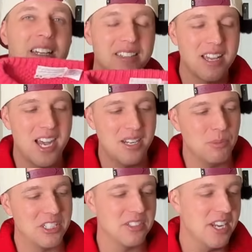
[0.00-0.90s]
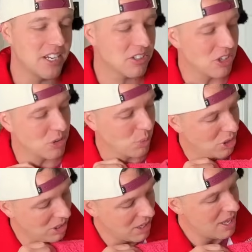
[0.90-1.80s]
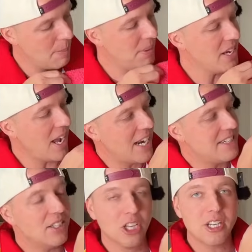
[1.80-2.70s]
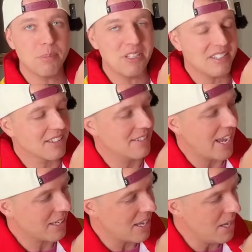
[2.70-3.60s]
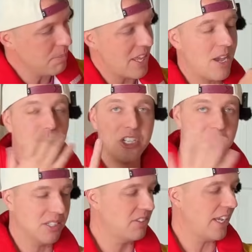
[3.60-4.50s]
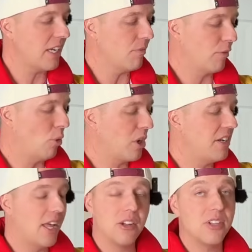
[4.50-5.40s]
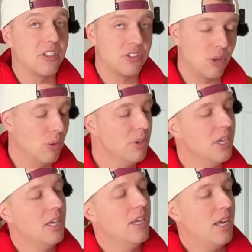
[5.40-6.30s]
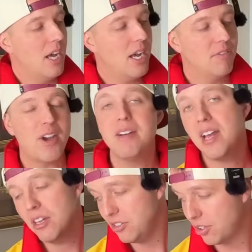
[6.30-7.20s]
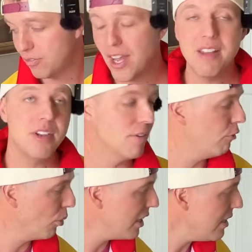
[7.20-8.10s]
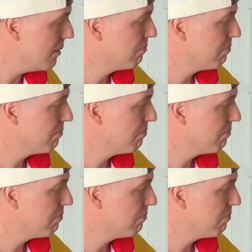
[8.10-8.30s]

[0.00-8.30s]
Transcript: it's cotton, which is not as good as wool. But I did look up this exact comp. They had one just like it for $40 that sold. $5, so 5 into 40.